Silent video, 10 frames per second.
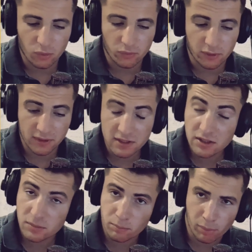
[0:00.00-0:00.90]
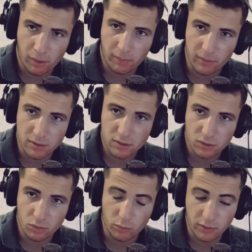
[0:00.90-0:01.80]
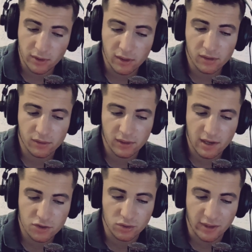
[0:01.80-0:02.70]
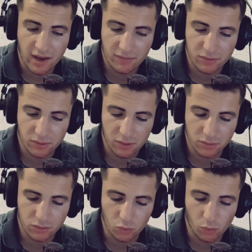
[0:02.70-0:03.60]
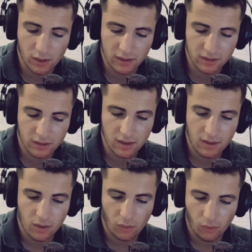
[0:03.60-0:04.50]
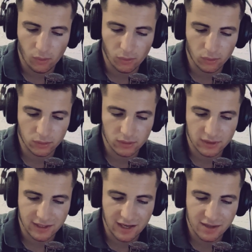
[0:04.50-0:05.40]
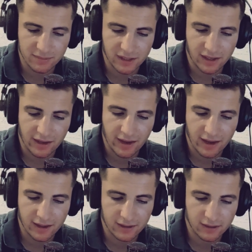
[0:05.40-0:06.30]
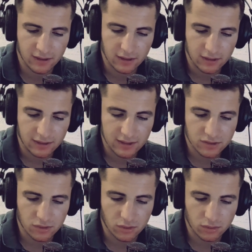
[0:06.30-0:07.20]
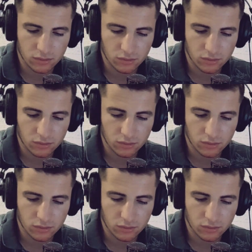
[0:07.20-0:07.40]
for this purpose we are gonna actually have to go to one old game that I had. Let's go